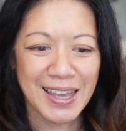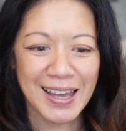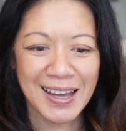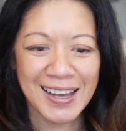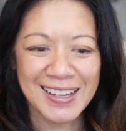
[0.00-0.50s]

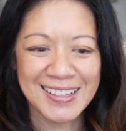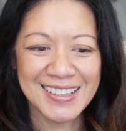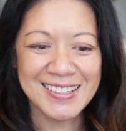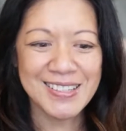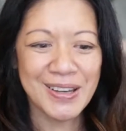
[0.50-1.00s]

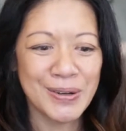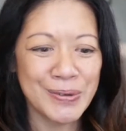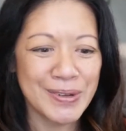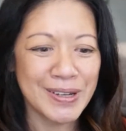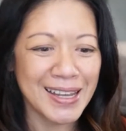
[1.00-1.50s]

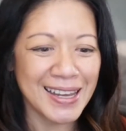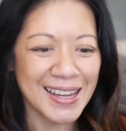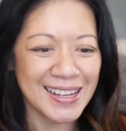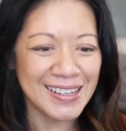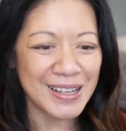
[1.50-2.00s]

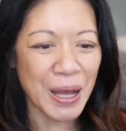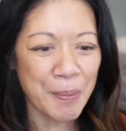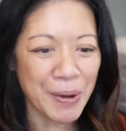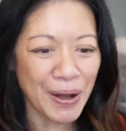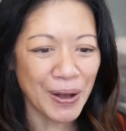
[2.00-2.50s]
And a
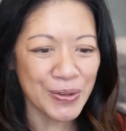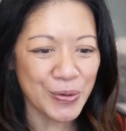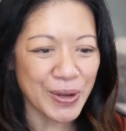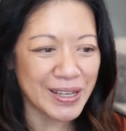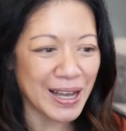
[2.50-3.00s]
couple other
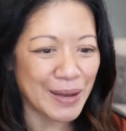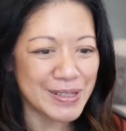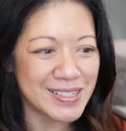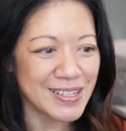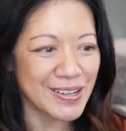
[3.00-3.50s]
great
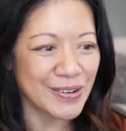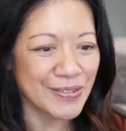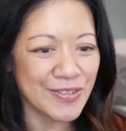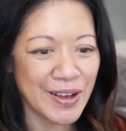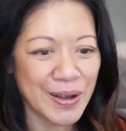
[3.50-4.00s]
comments here
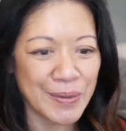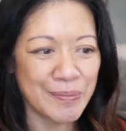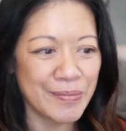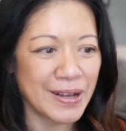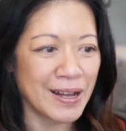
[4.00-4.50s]

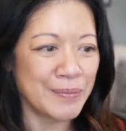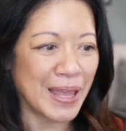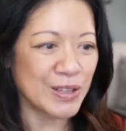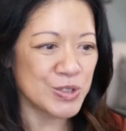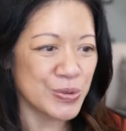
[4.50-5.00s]
from
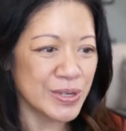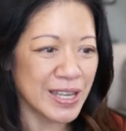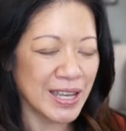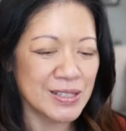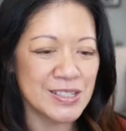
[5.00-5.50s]
Andrew
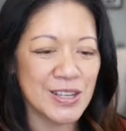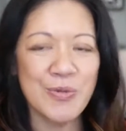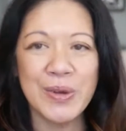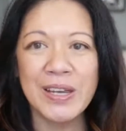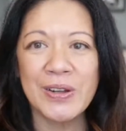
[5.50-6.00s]
again. Jeff
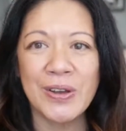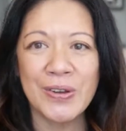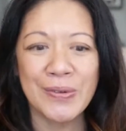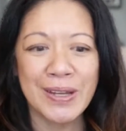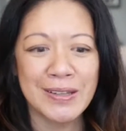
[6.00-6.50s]

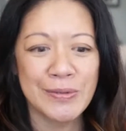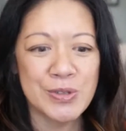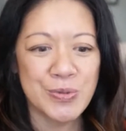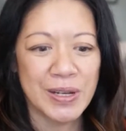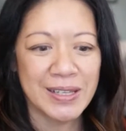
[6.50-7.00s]
Weiner, when he
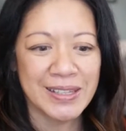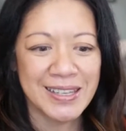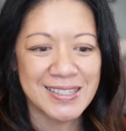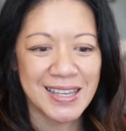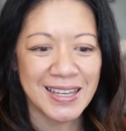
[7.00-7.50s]
was running
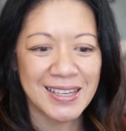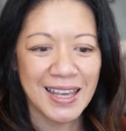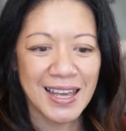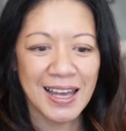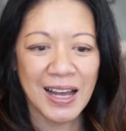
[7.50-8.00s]
LinkedIn,
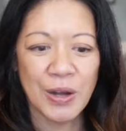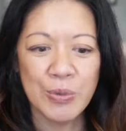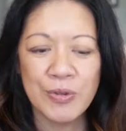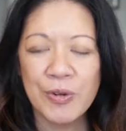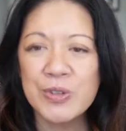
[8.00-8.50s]

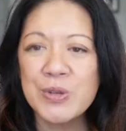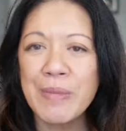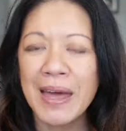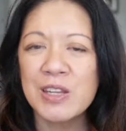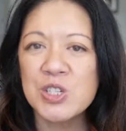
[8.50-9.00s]
referred to
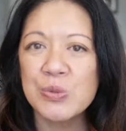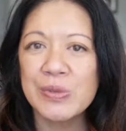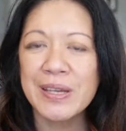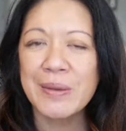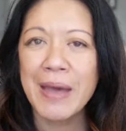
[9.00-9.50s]
managing
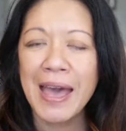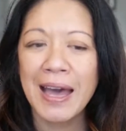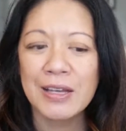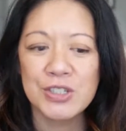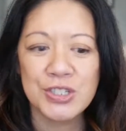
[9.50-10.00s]
with
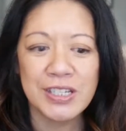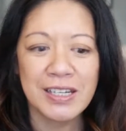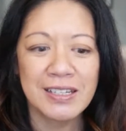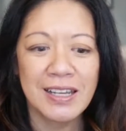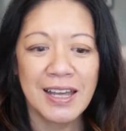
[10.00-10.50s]

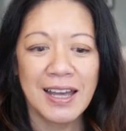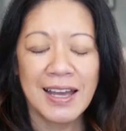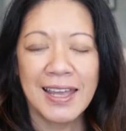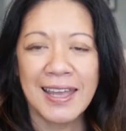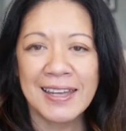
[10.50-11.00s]
compassion.
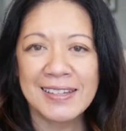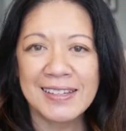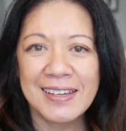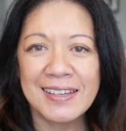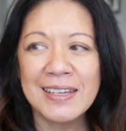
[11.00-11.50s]
And
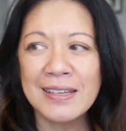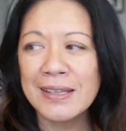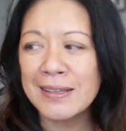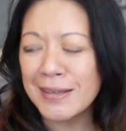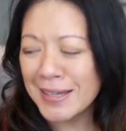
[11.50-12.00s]

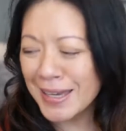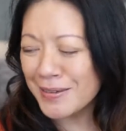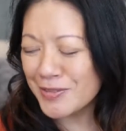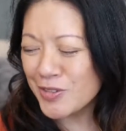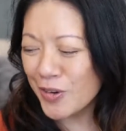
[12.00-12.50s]

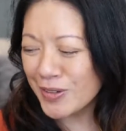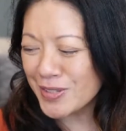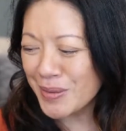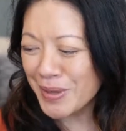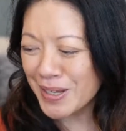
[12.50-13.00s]
again, for
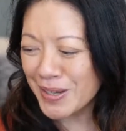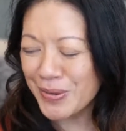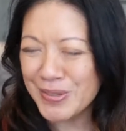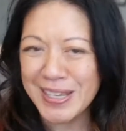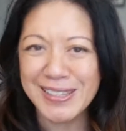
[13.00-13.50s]
somebody
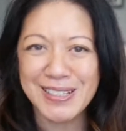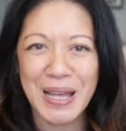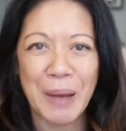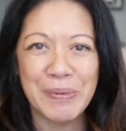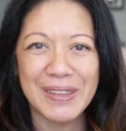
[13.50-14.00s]
who is at the
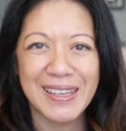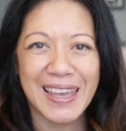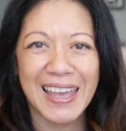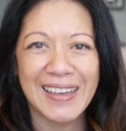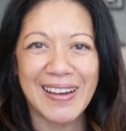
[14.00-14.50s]
top of the
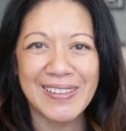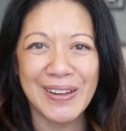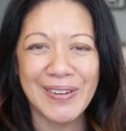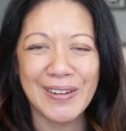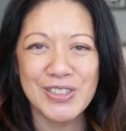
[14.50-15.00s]
game, I
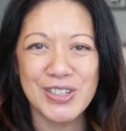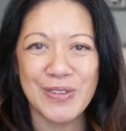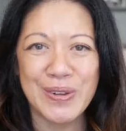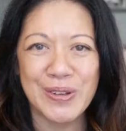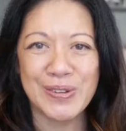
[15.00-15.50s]
love how
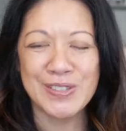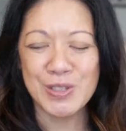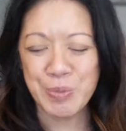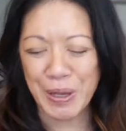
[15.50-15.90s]
Jeff Weiner, it just